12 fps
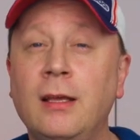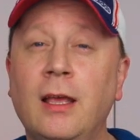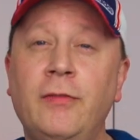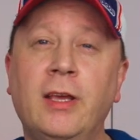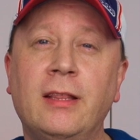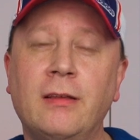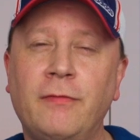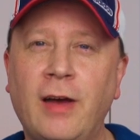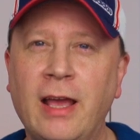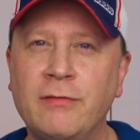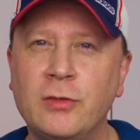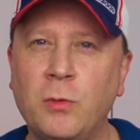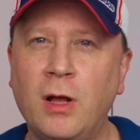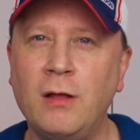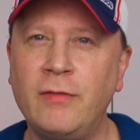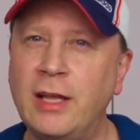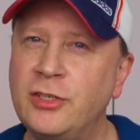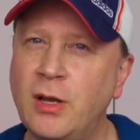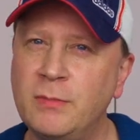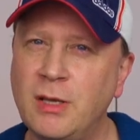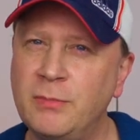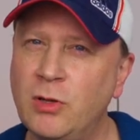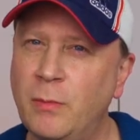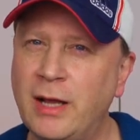If you get the 512, that jumps
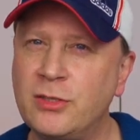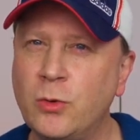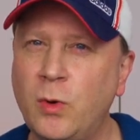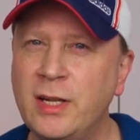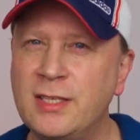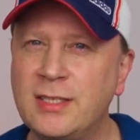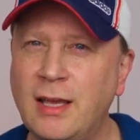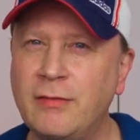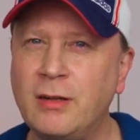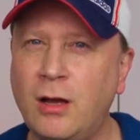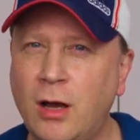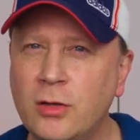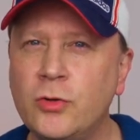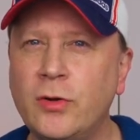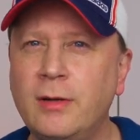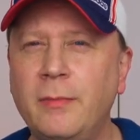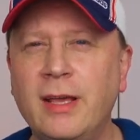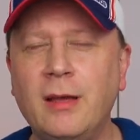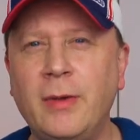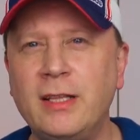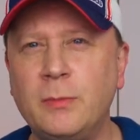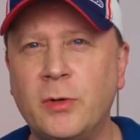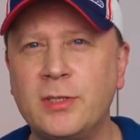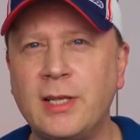up to about 2700
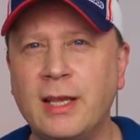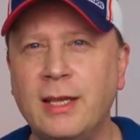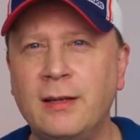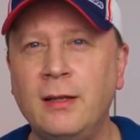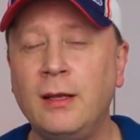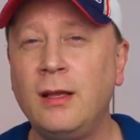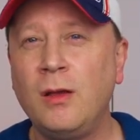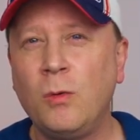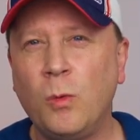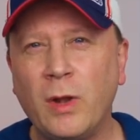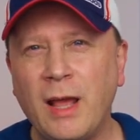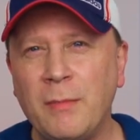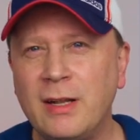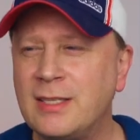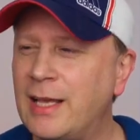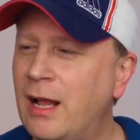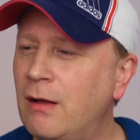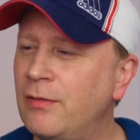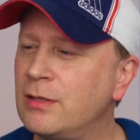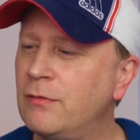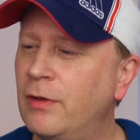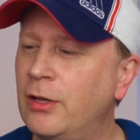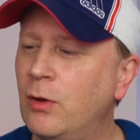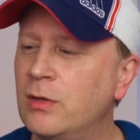megabytes per second. Well, what I'm gonna set out in this
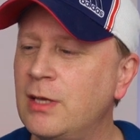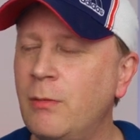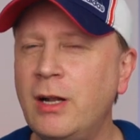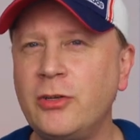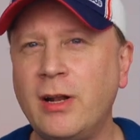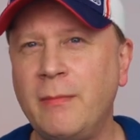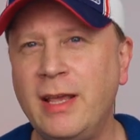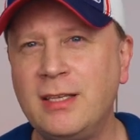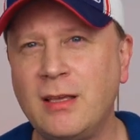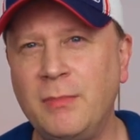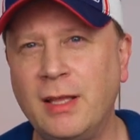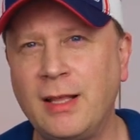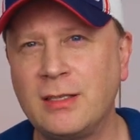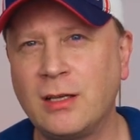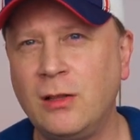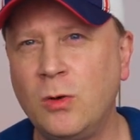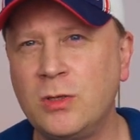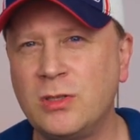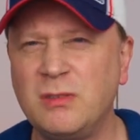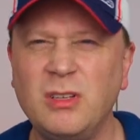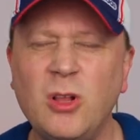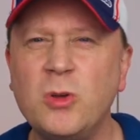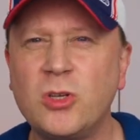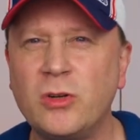video is I'm gonna try to make something that's close,
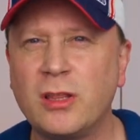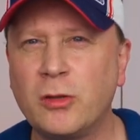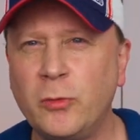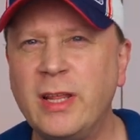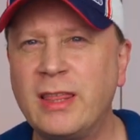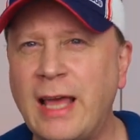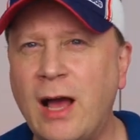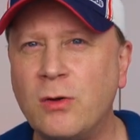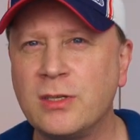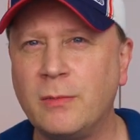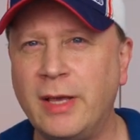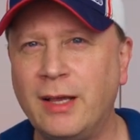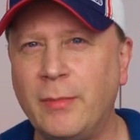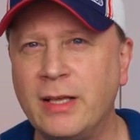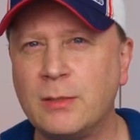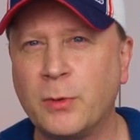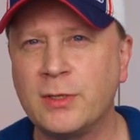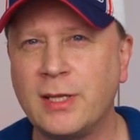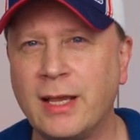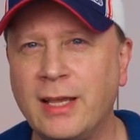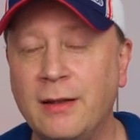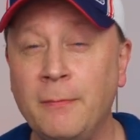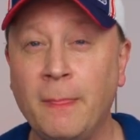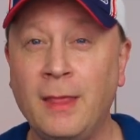closer to 3000 megabytes per
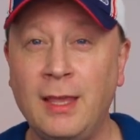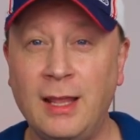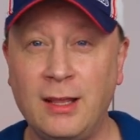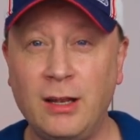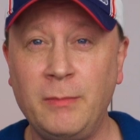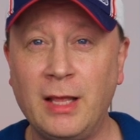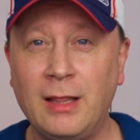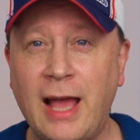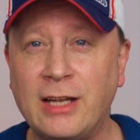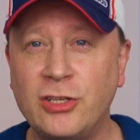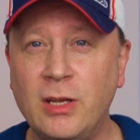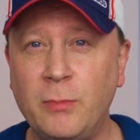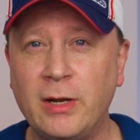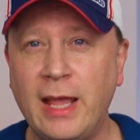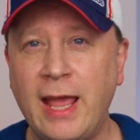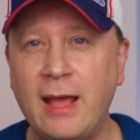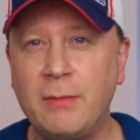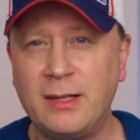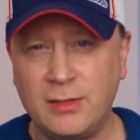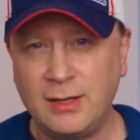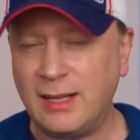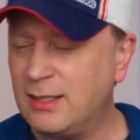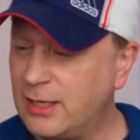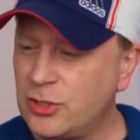second. And it's gonna be a lot cheaper to add
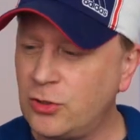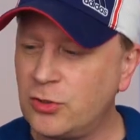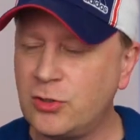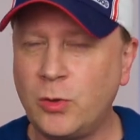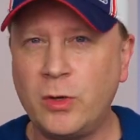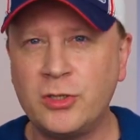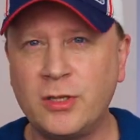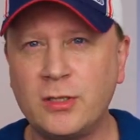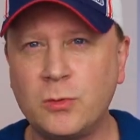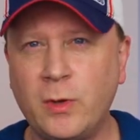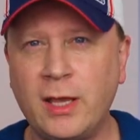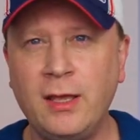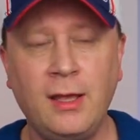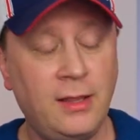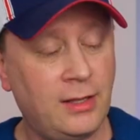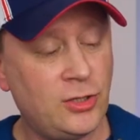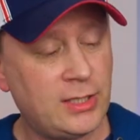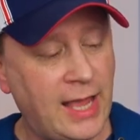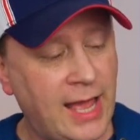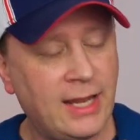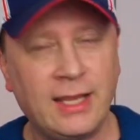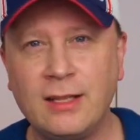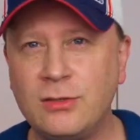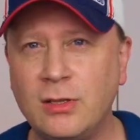additional storage this way than just
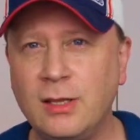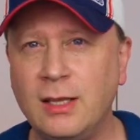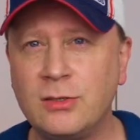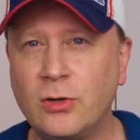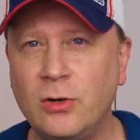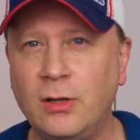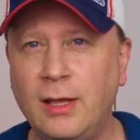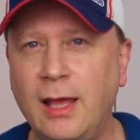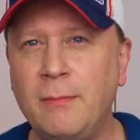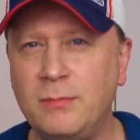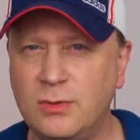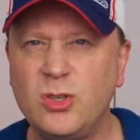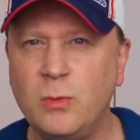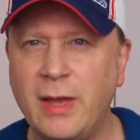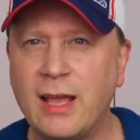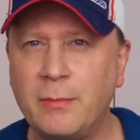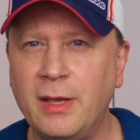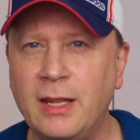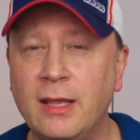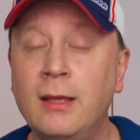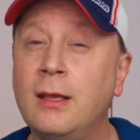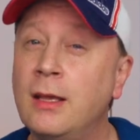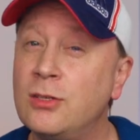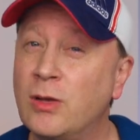adding it to the internal M2 Mac Mini.
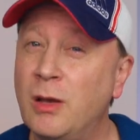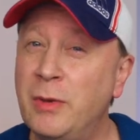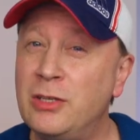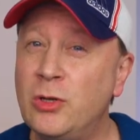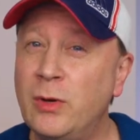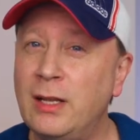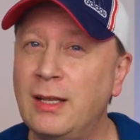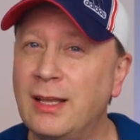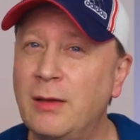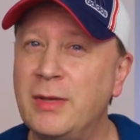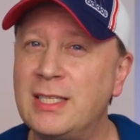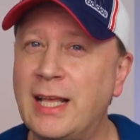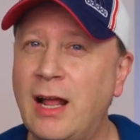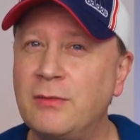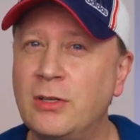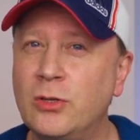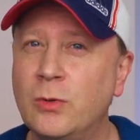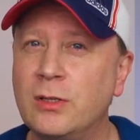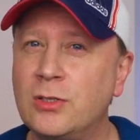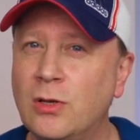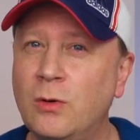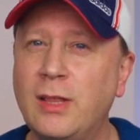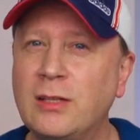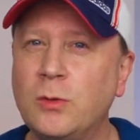So can we do it and can we set out to do it?
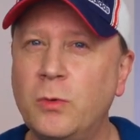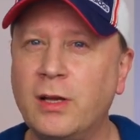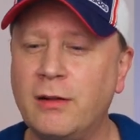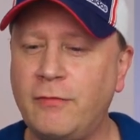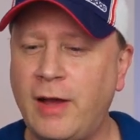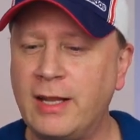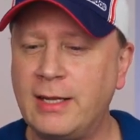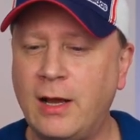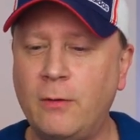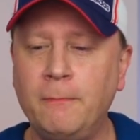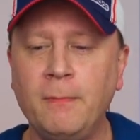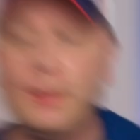So that's what we're gonna find out.